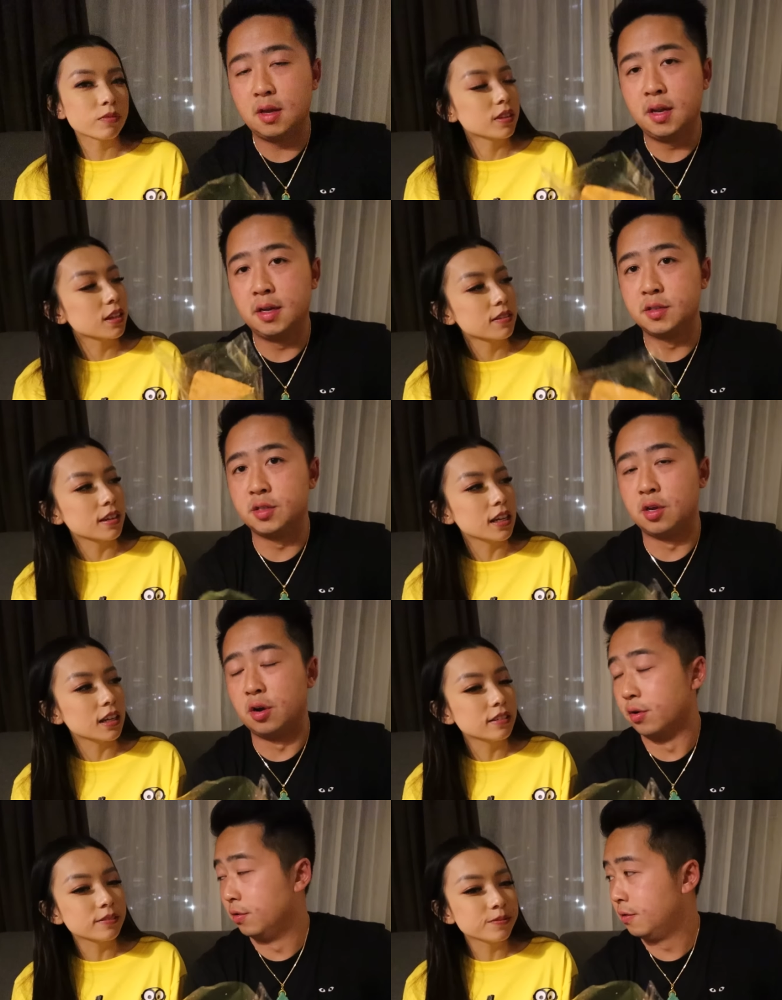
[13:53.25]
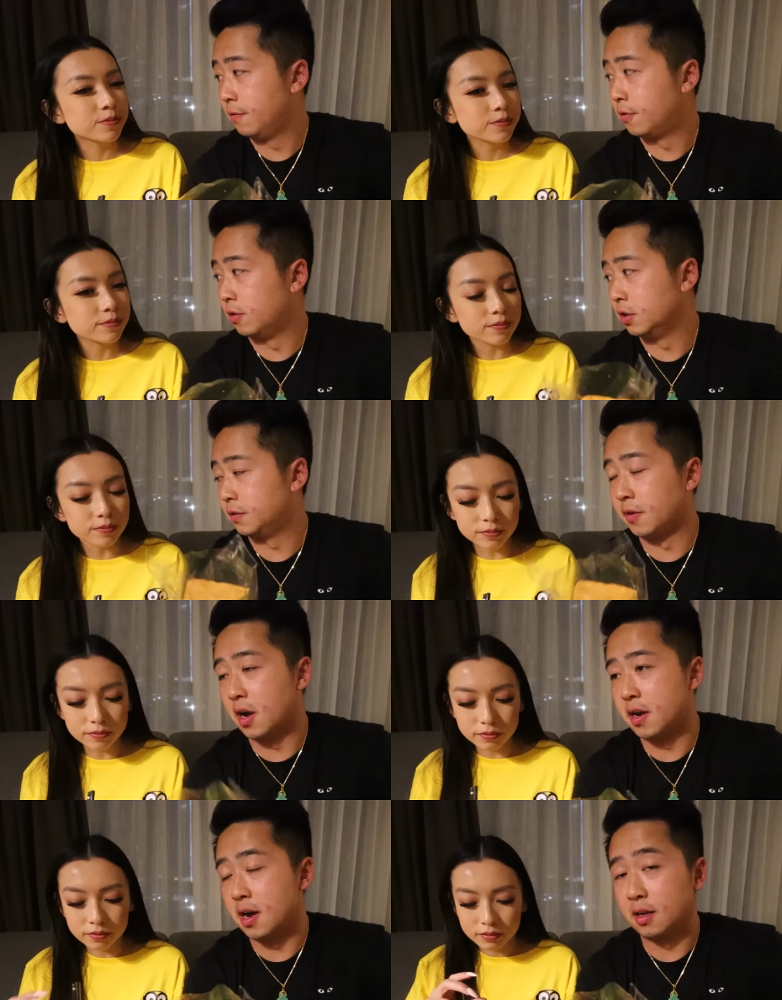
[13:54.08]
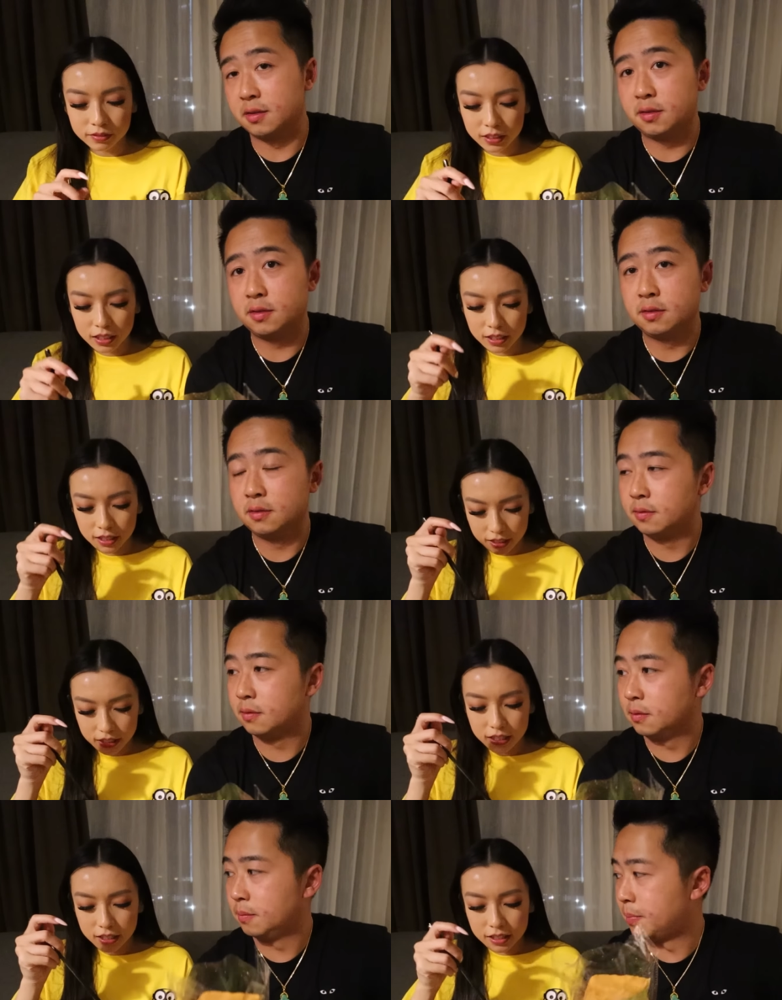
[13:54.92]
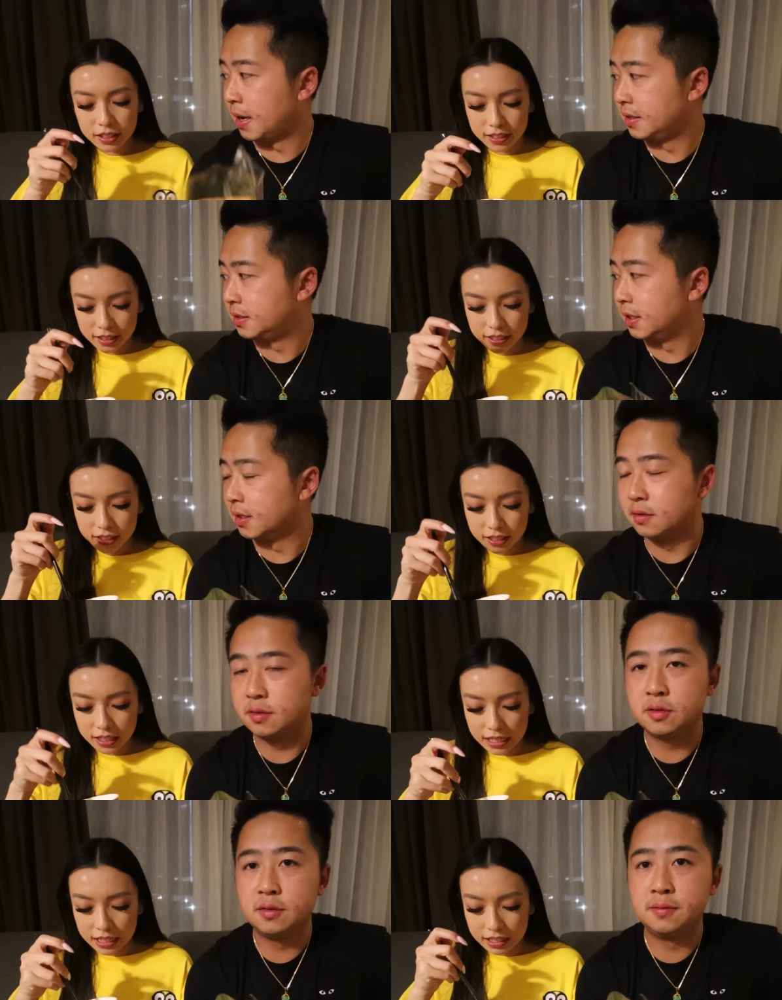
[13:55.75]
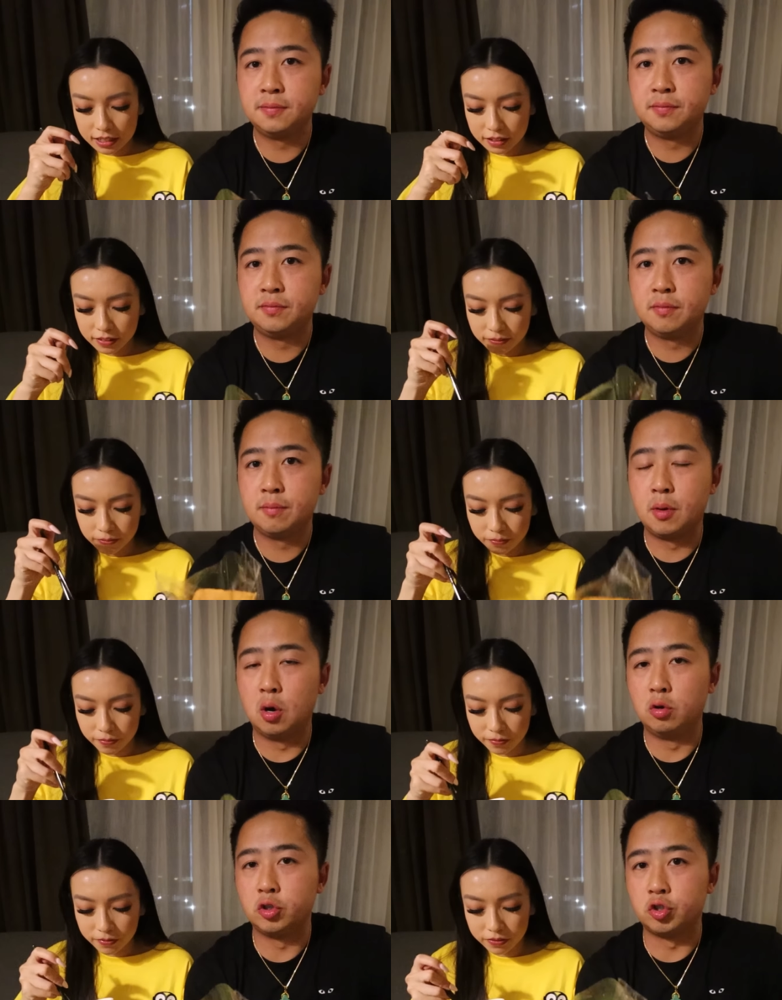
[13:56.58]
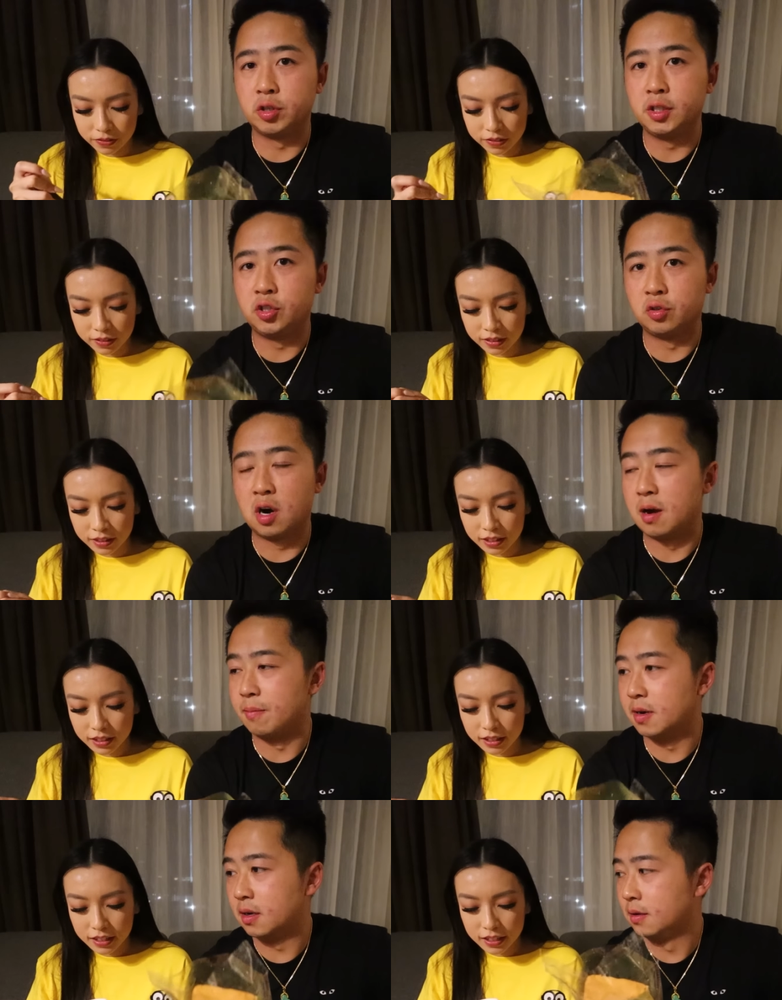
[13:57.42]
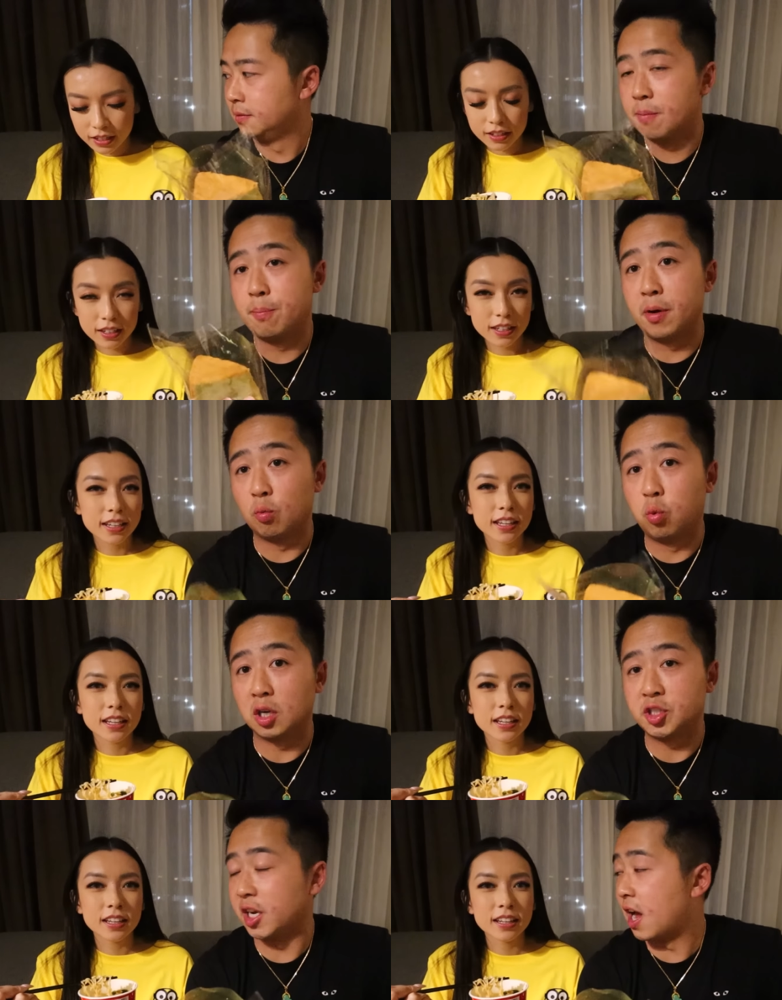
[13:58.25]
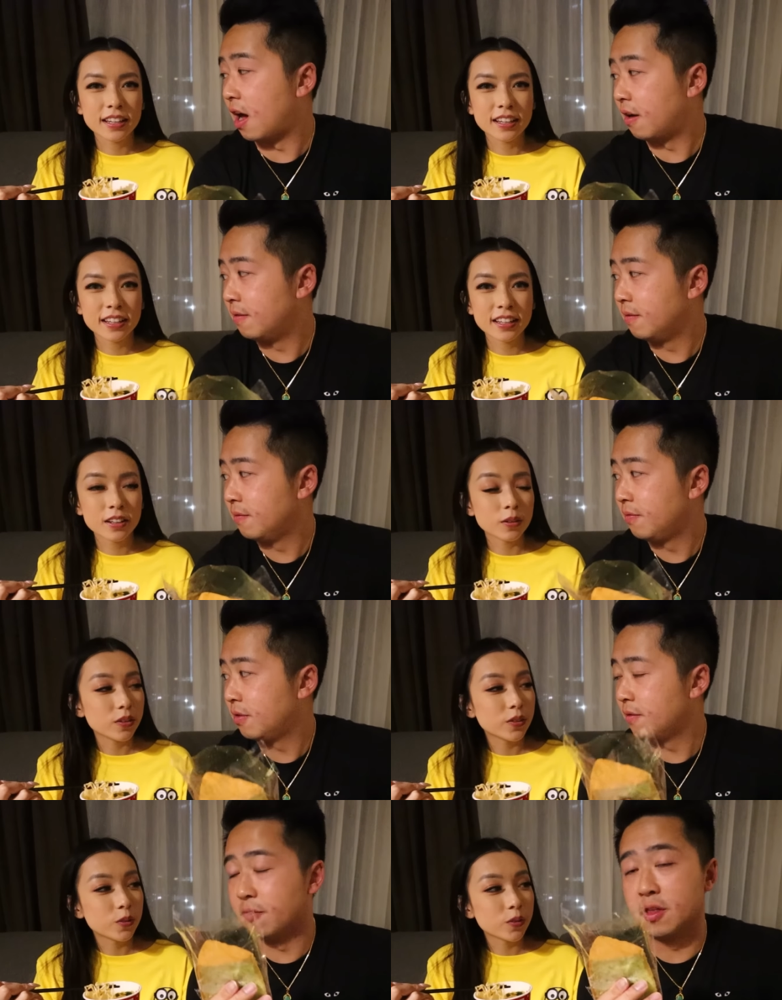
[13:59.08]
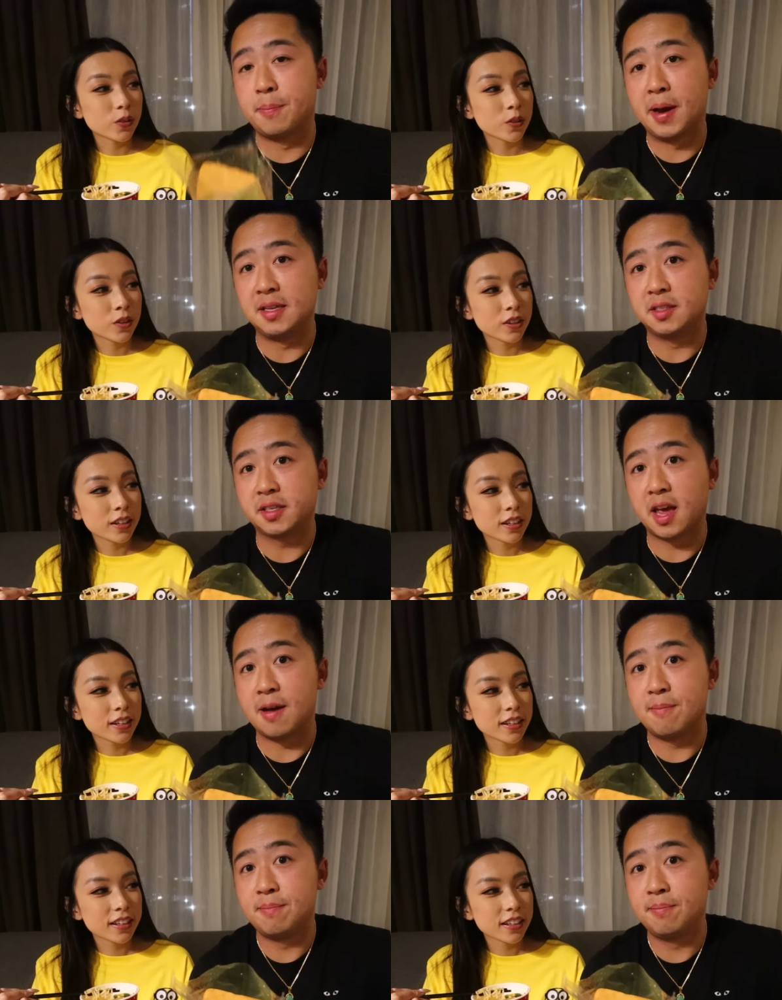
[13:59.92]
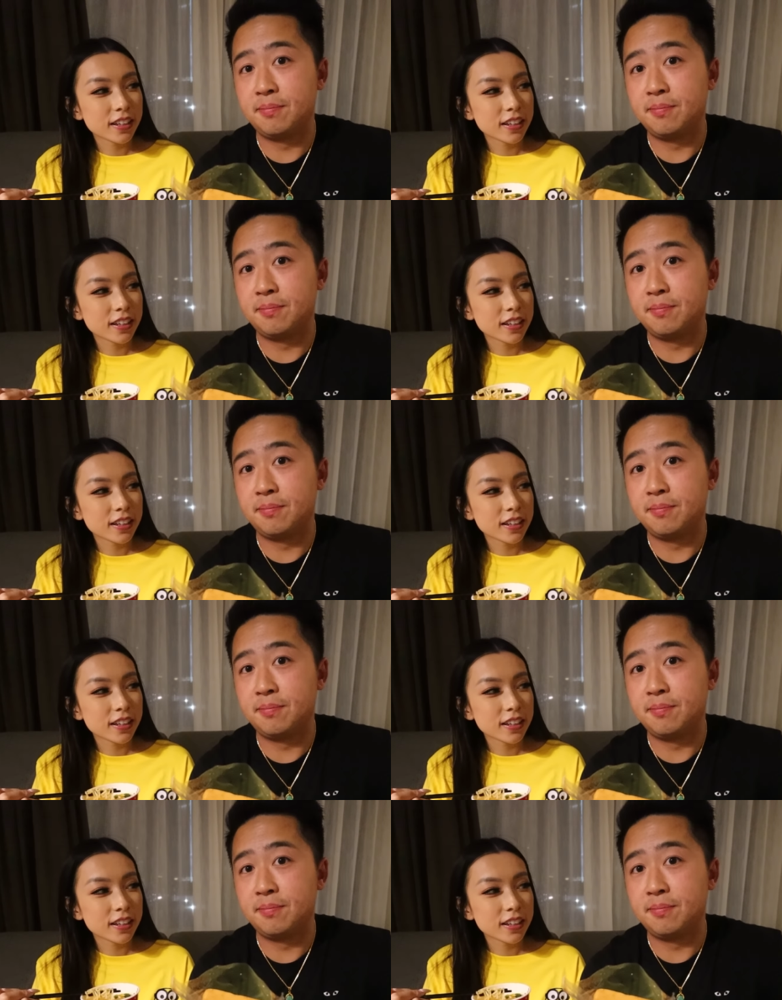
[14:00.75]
Speaker 1: It is known for its fine arts, paintings, yeah. poetry, drama. But watch out for the paint scam.